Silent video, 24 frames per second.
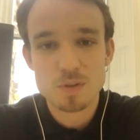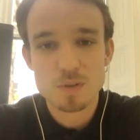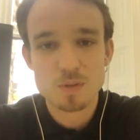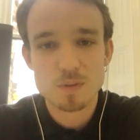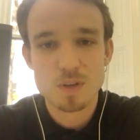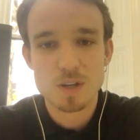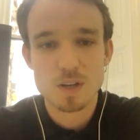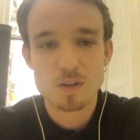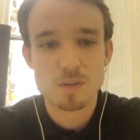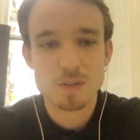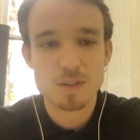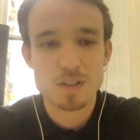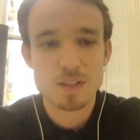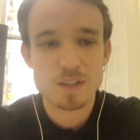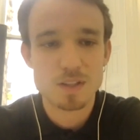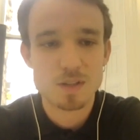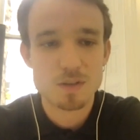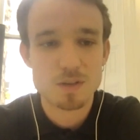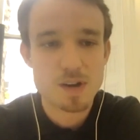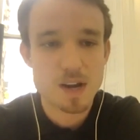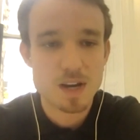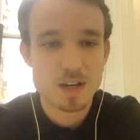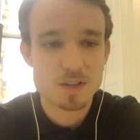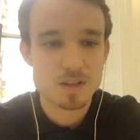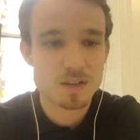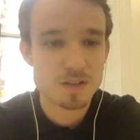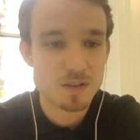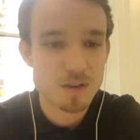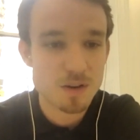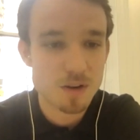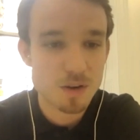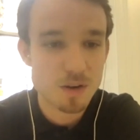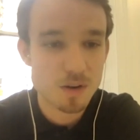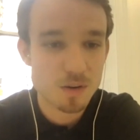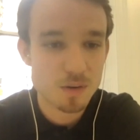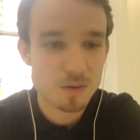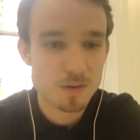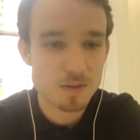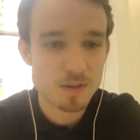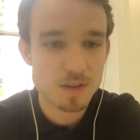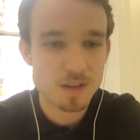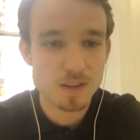to how an interaction goes